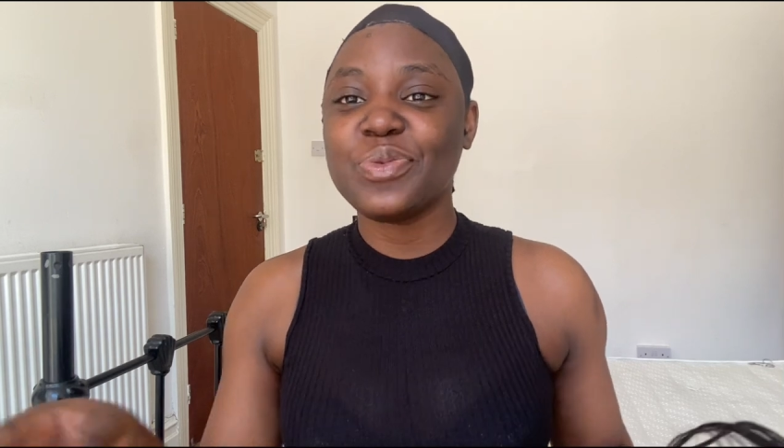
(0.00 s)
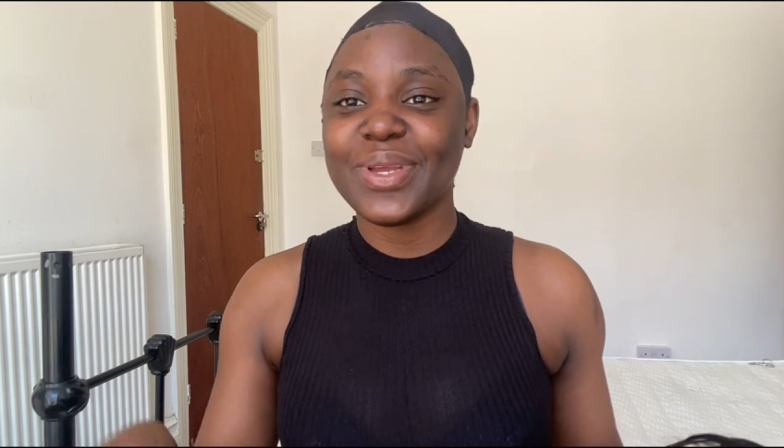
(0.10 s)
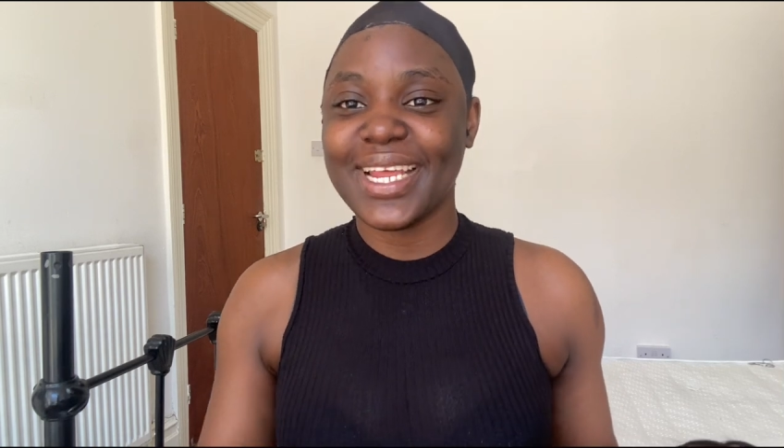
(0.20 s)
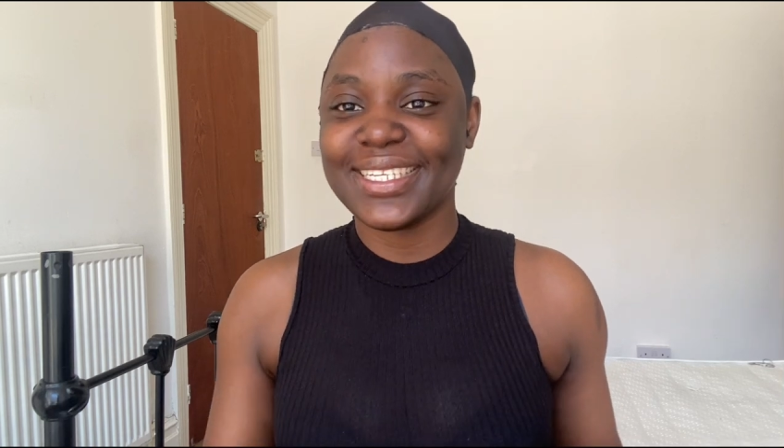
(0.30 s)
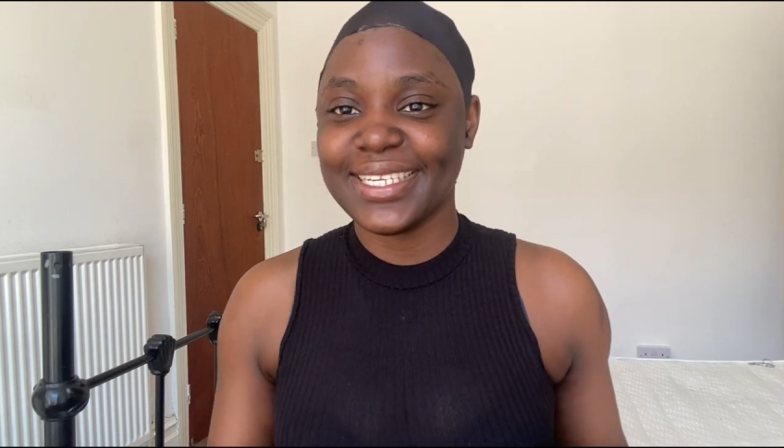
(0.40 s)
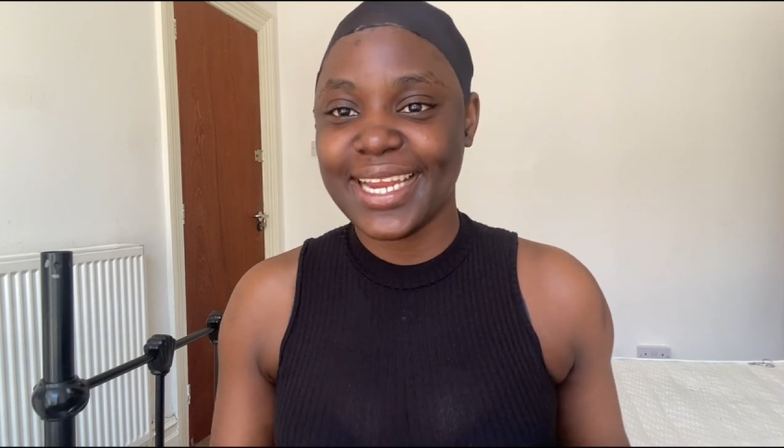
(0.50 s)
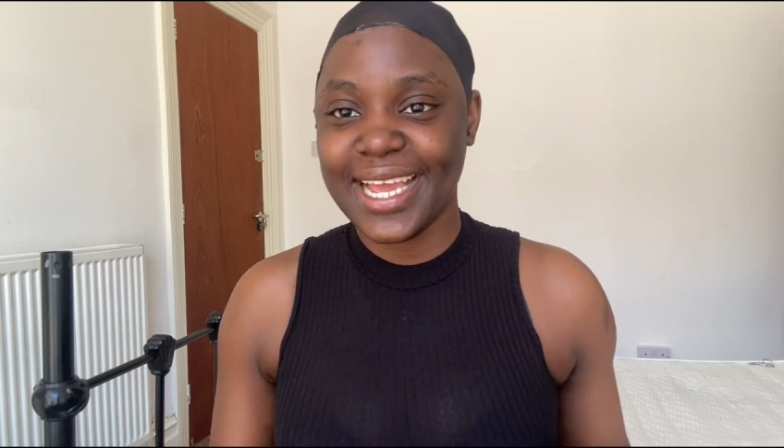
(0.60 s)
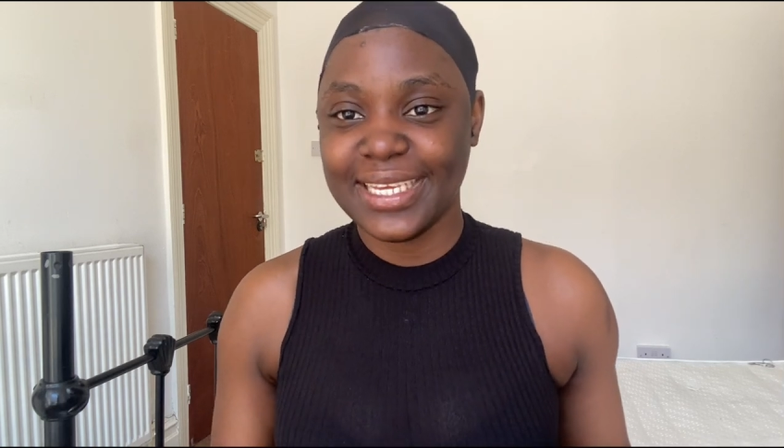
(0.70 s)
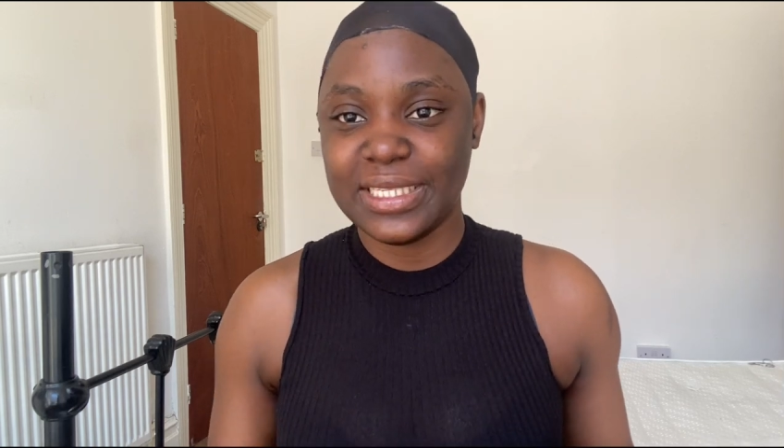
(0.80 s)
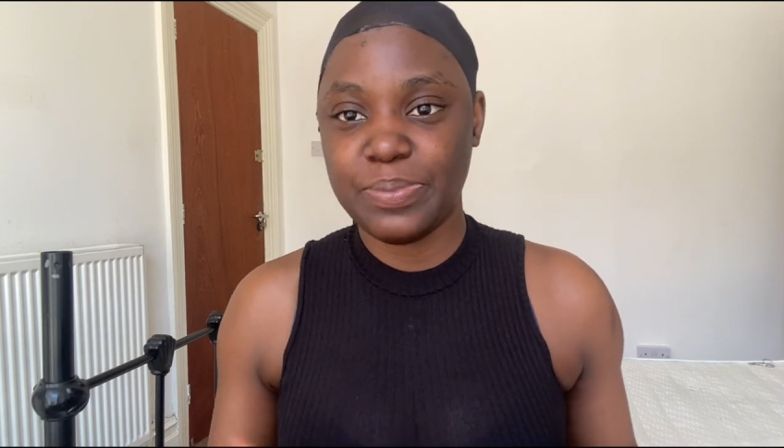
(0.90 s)
way they are saying that
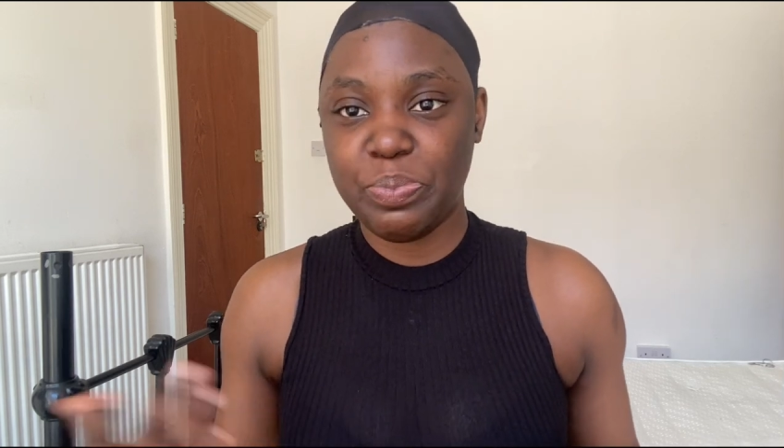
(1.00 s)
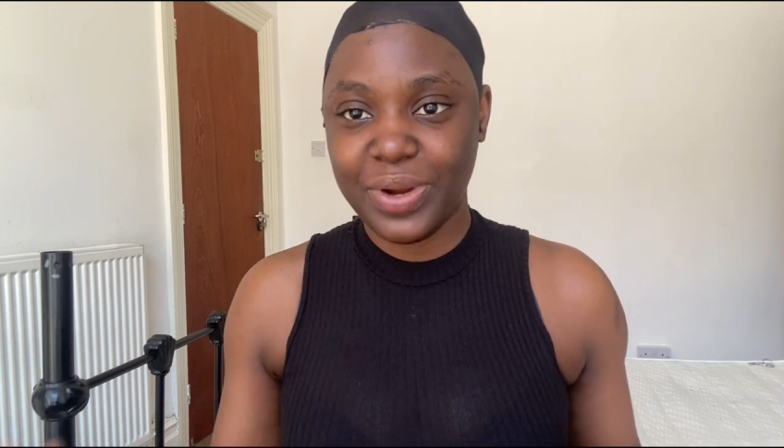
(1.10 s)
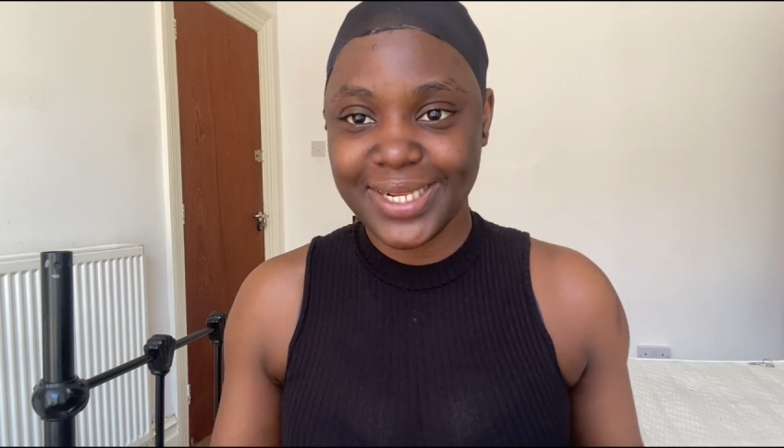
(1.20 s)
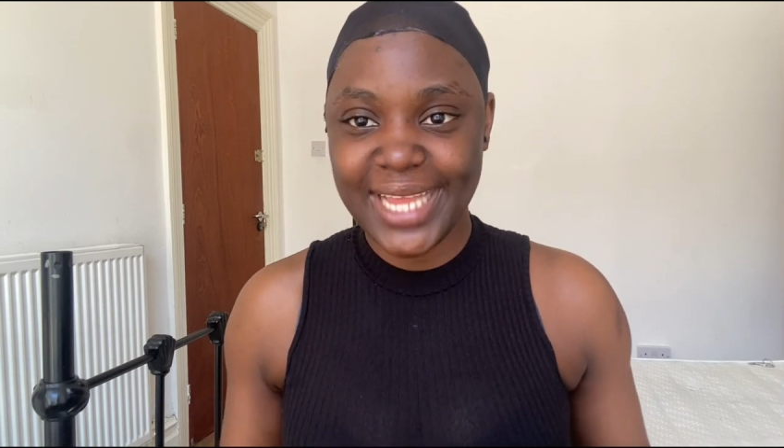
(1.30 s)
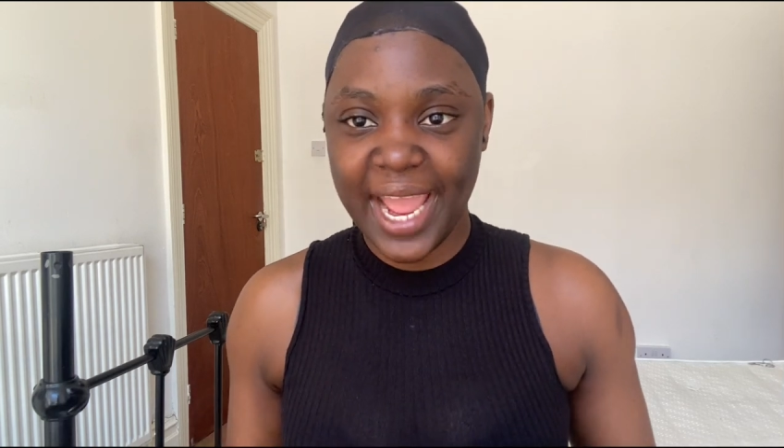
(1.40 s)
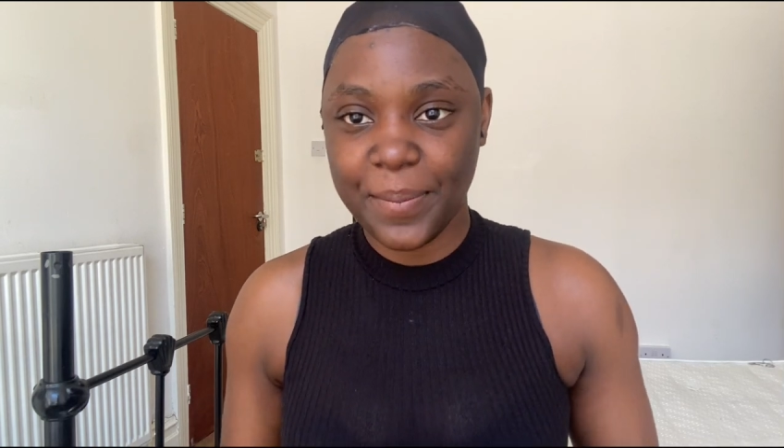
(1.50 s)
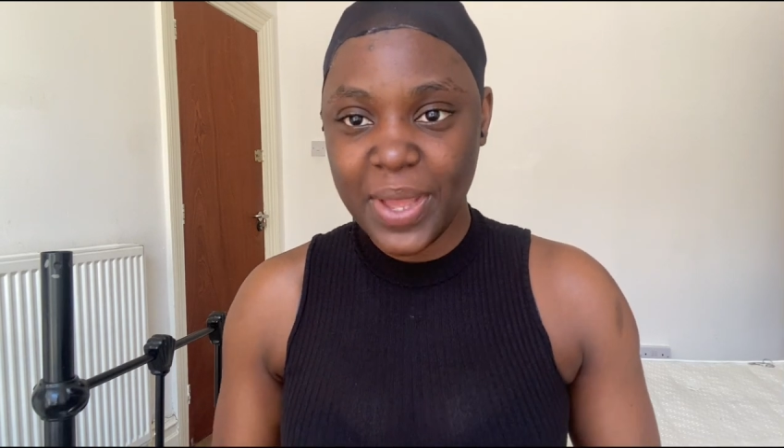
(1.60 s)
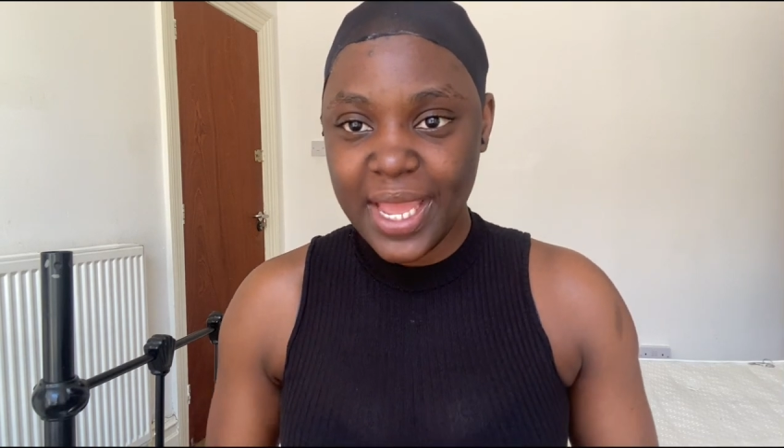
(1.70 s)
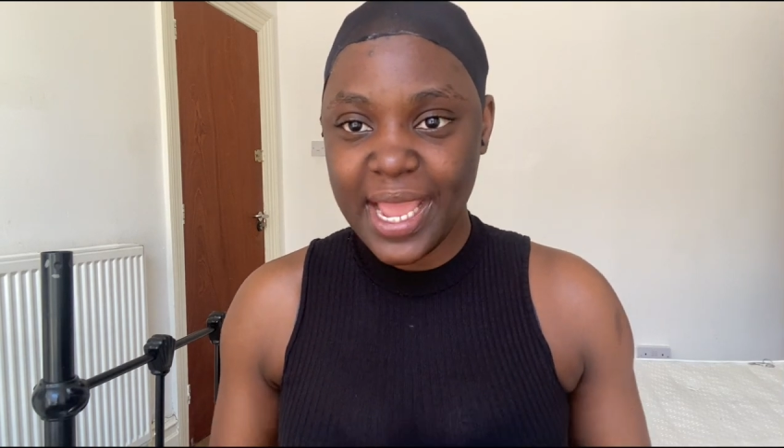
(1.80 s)
it's springtime,